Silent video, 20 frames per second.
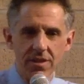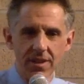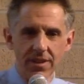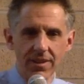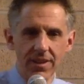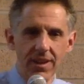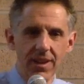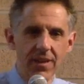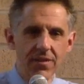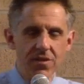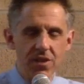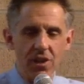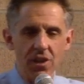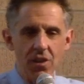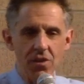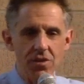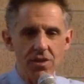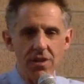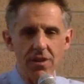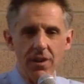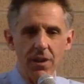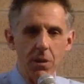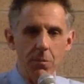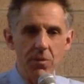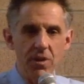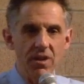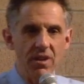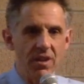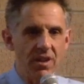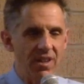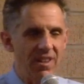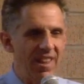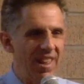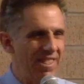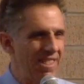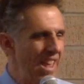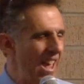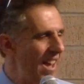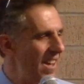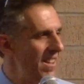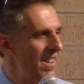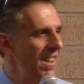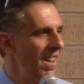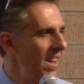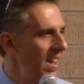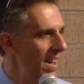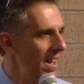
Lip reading: leaves and goes in the community that then